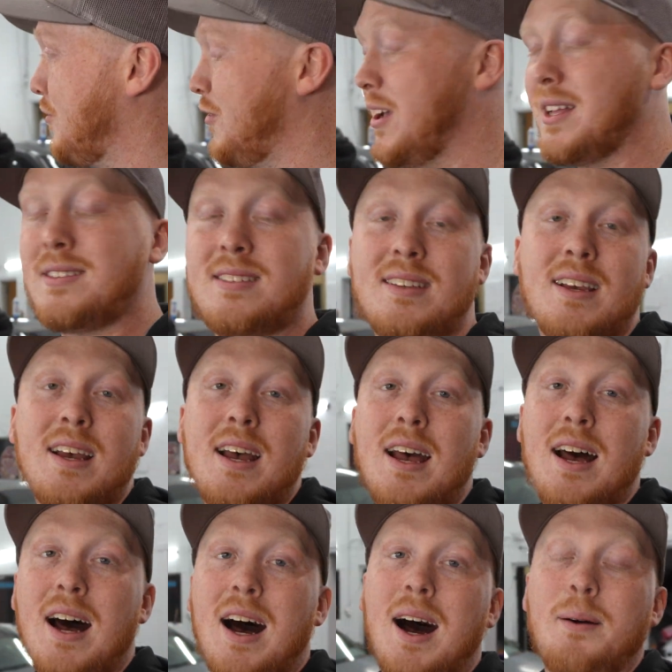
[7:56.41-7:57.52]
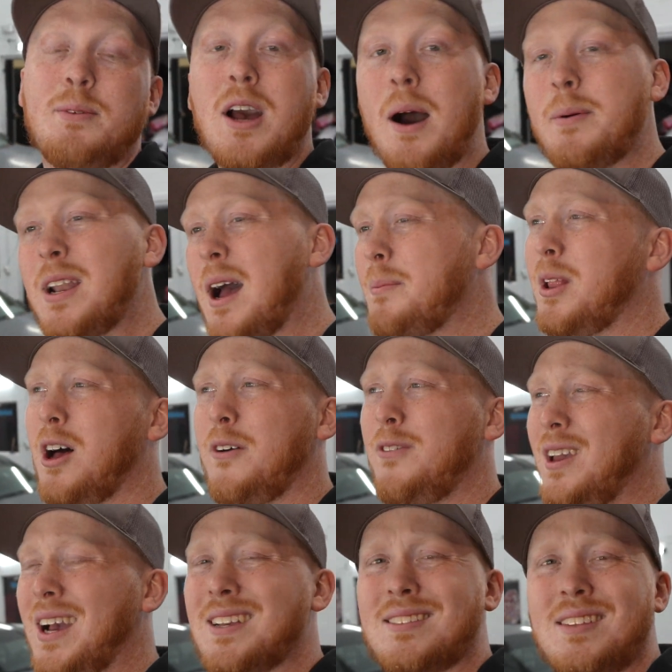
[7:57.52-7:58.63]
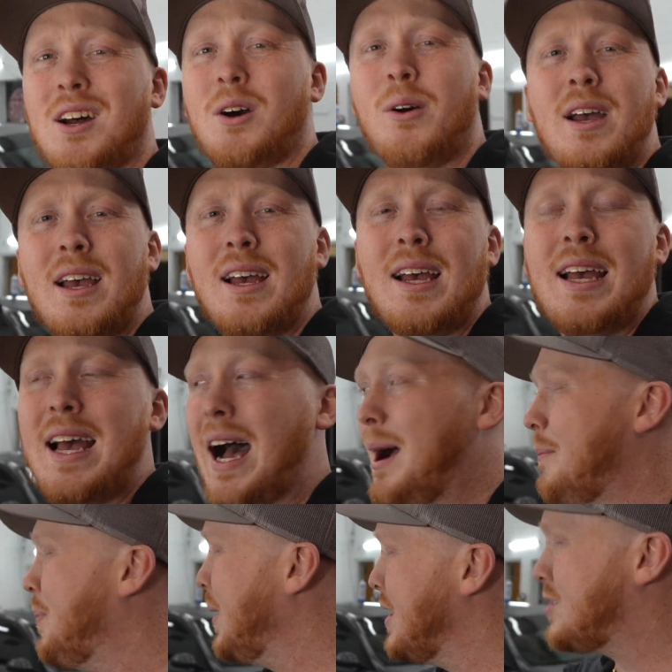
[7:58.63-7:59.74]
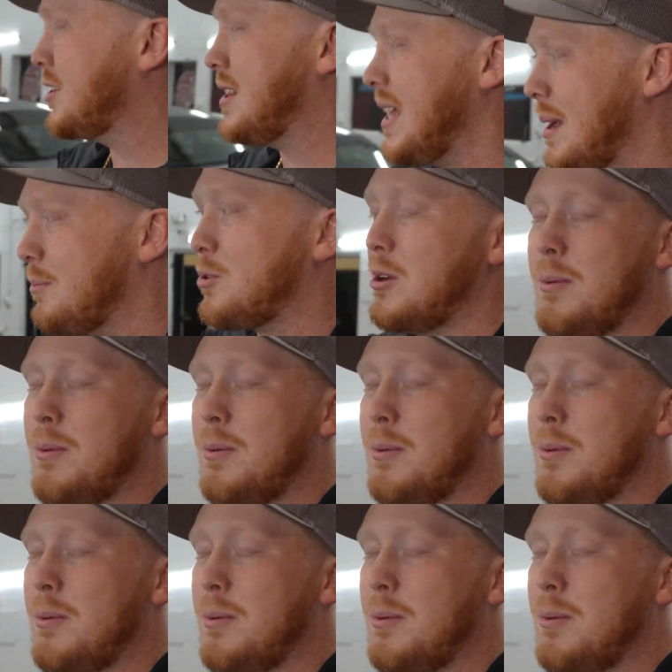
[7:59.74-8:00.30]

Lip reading: fits. Comment down below if you guys know. I'm pretty sure the M3